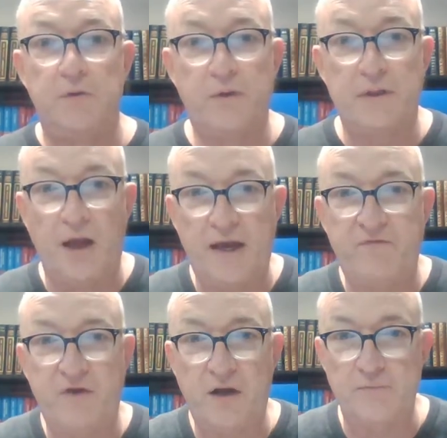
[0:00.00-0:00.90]
when
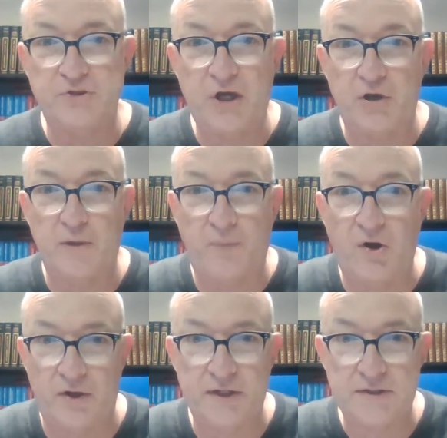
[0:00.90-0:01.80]
life comes down
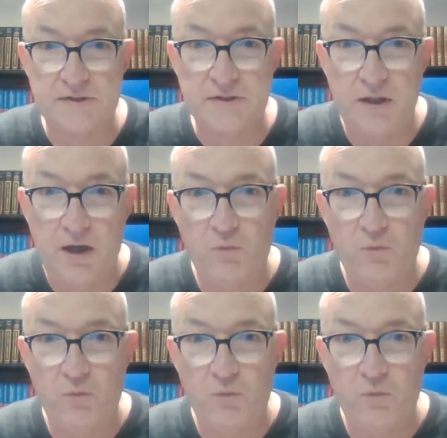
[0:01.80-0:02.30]
upon us,